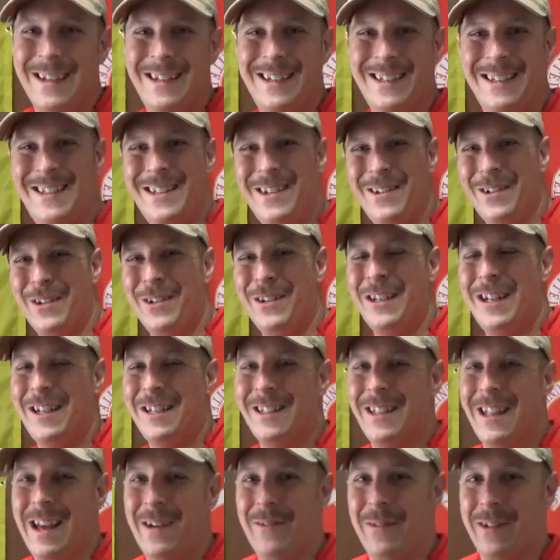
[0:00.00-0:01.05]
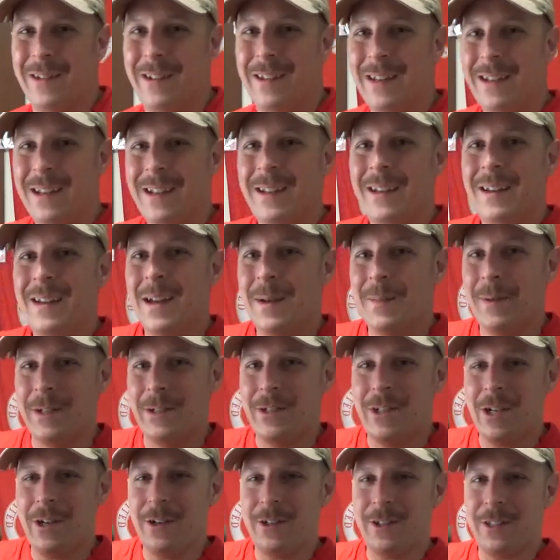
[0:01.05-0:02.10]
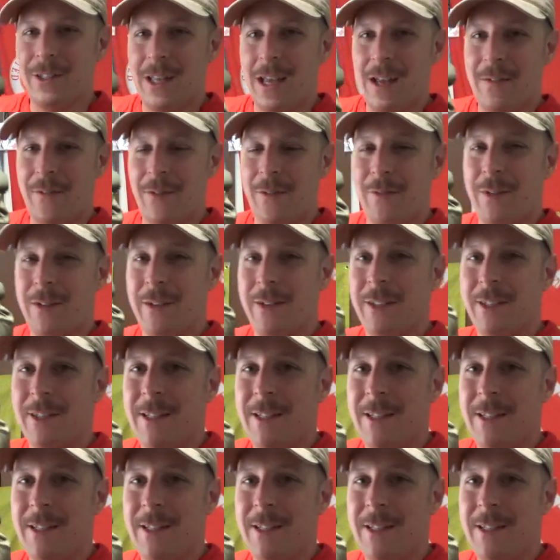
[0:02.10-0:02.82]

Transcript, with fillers: don't hold on to that one. But cheers, everyone.